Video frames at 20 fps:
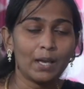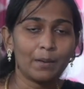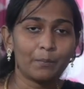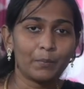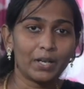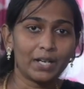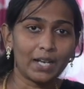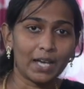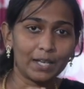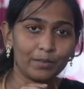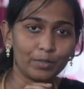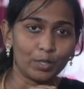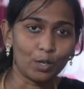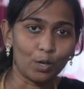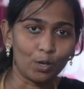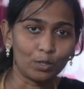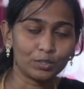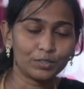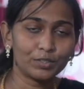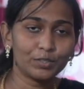But I will
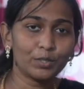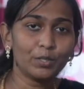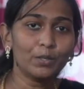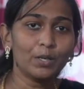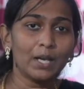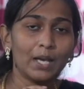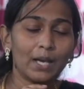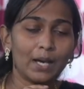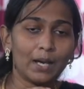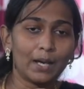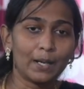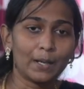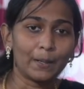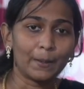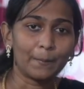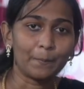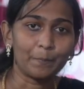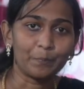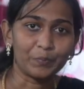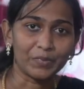also
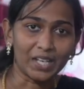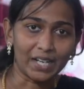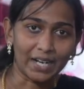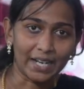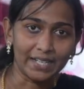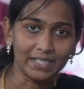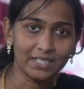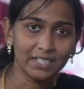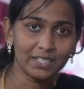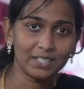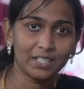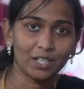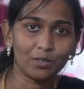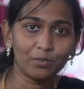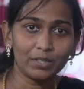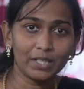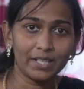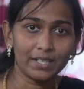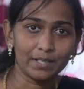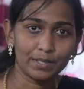write it
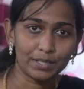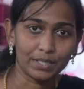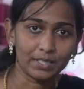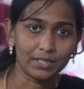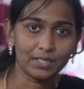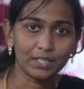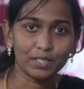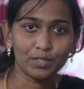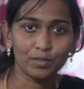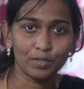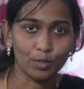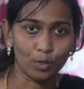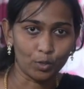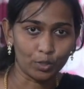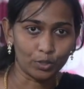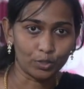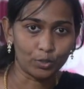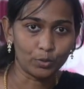down in a sentence or a